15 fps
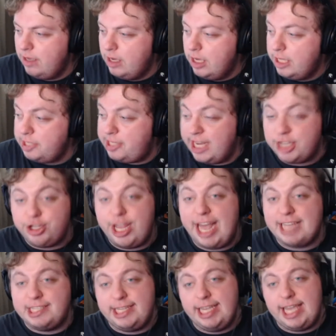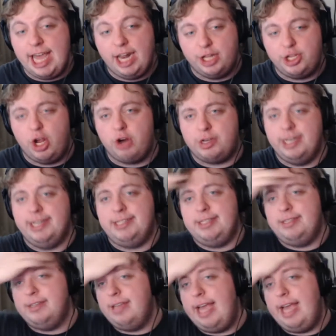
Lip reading: This is actually XD Gale of Darkness.